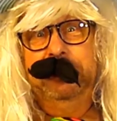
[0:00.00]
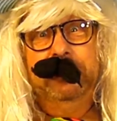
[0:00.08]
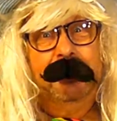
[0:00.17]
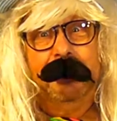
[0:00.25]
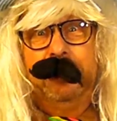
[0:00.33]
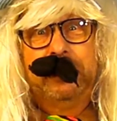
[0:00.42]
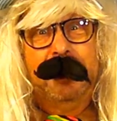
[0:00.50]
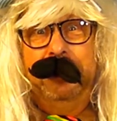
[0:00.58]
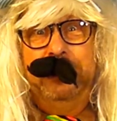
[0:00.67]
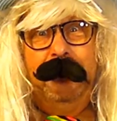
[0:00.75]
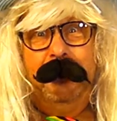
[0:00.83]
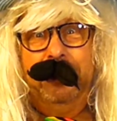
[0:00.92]
You're
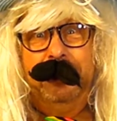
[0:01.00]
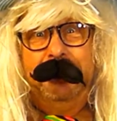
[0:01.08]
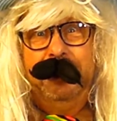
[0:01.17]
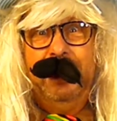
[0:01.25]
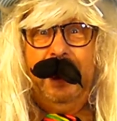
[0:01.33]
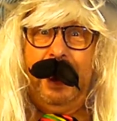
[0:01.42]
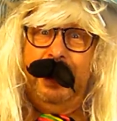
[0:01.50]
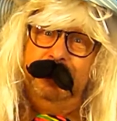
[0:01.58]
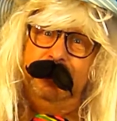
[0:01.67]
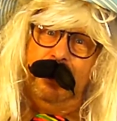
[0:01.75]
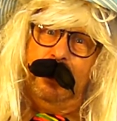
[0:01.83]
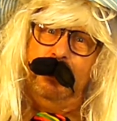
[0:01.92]
looking good
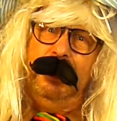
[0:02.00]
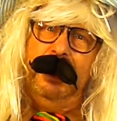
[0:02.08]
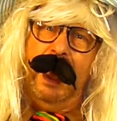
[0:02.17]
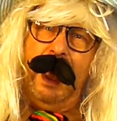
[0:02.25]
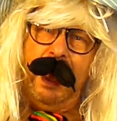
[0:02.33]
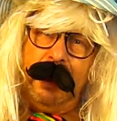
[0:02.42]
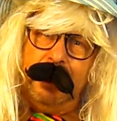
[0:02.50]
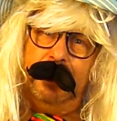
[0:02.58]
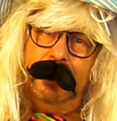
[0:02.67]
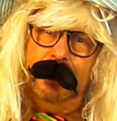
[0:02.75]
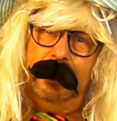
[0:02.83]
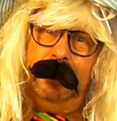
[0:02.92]
and so
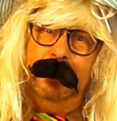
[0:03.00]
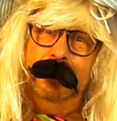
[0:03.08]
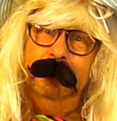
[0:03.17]
young.